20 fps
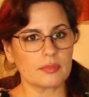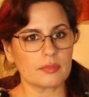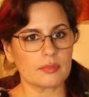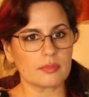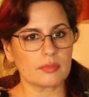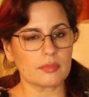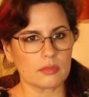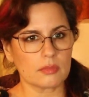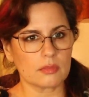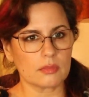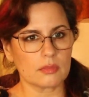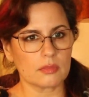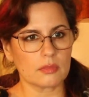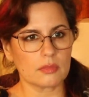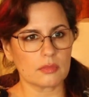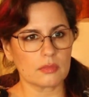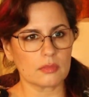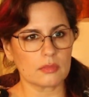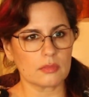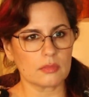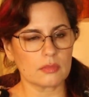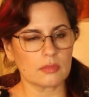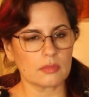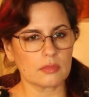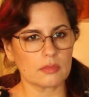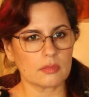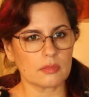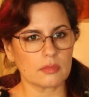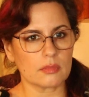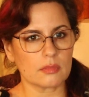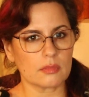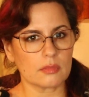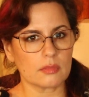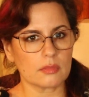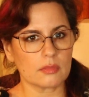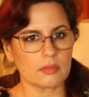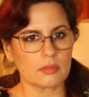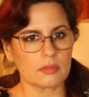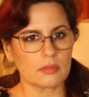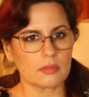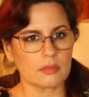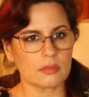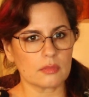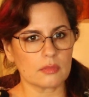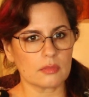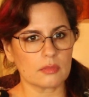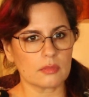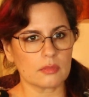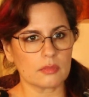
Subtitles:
Nobody speaks.